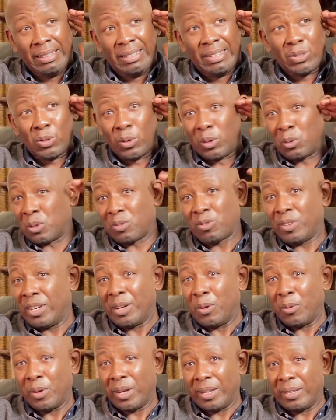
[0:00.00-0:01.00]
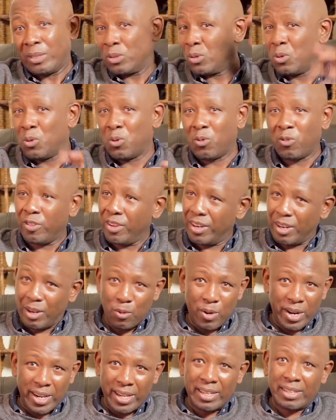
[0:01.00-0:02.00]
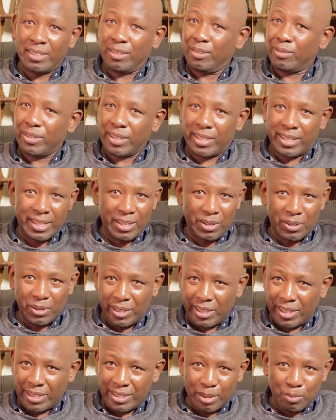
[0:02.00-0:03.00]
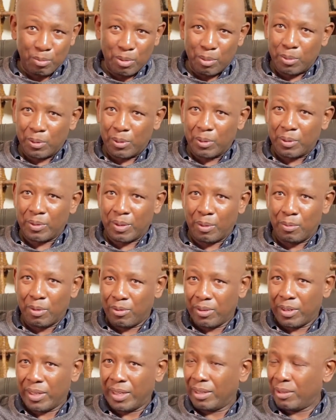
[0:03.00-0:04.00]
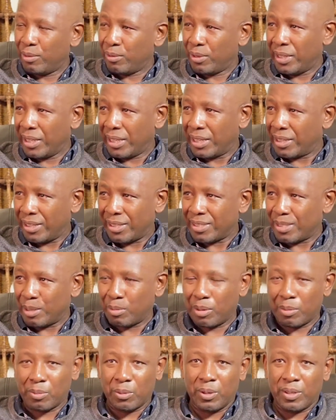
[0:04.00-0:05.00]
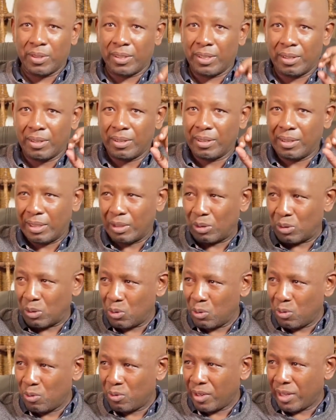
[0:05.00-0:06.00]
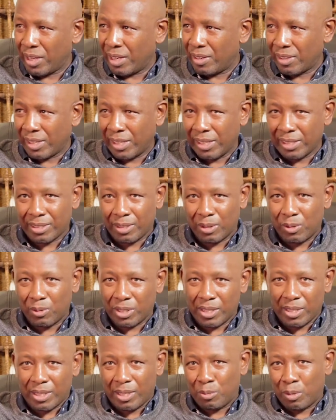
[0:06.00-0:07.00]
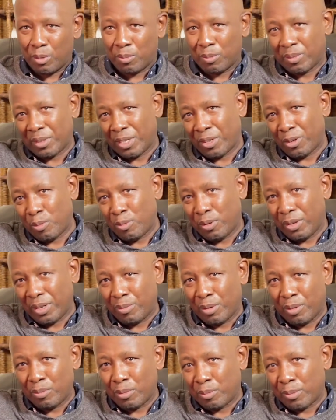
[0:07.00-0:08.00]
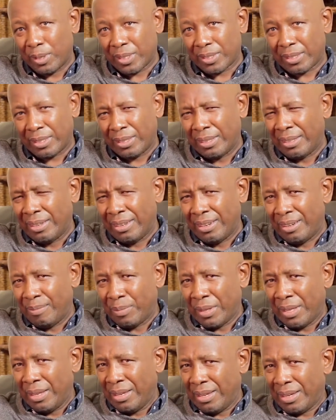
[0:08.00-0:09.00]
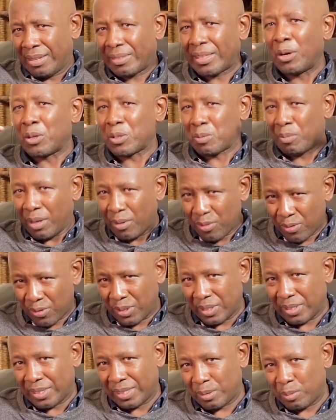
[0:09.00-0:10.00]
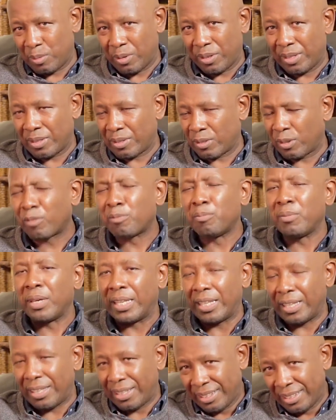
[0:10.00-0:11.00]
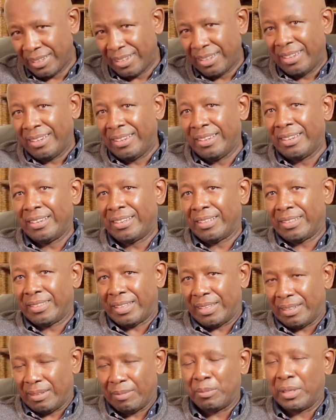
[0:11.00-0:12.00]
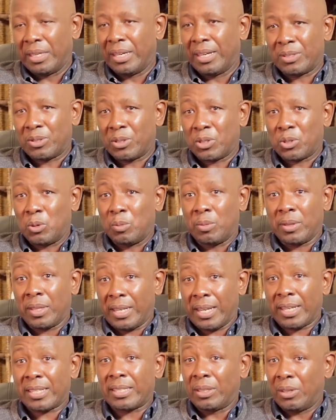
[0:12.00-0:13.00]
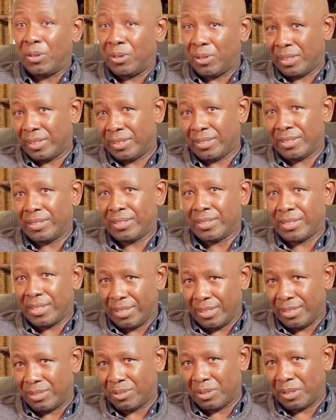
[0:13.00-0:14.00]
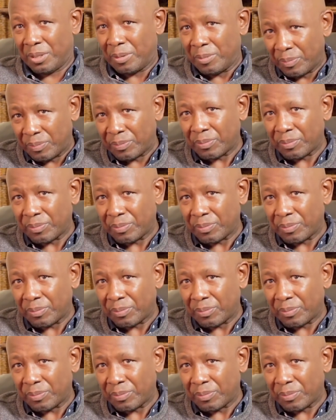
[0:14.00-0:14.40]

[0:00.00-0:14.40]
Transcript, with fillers: So it was very weird. Two very wild, very unconnected people. I mean, very very crazy people. And then in two very unrelated. She's in Nairobi. I'm in Mombasa. That was my first experience of many mm. that began to show me that actually God exists and He's real.